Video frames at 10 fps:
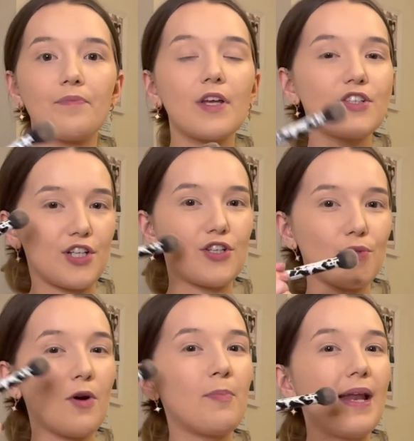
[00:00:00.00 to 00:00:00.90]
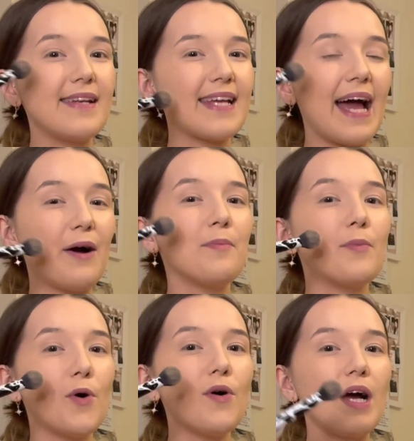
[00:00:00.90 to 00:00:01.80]
just to sort of blend it out
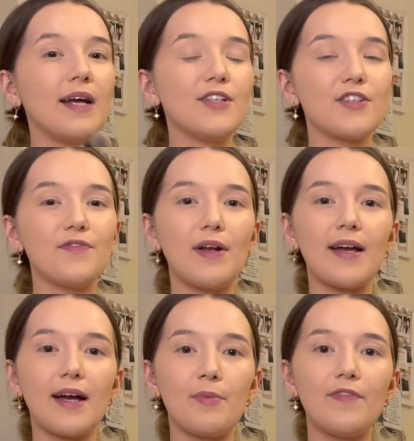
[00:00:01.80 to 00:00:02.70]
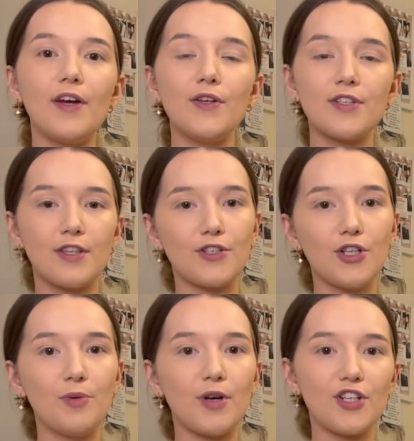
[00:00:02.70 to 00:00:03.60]
more. I just feel like I prefer using the two
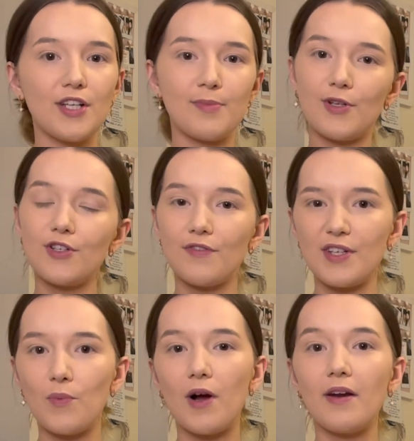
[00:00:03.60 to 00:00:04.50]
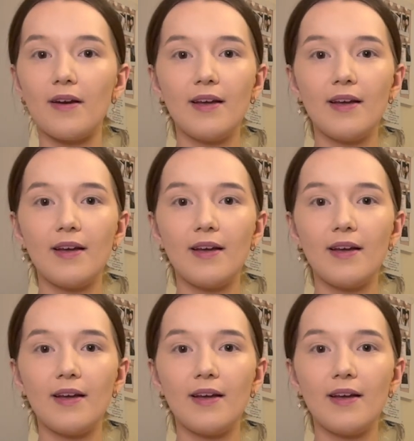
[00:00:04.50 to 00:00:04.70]
brushes because obviously one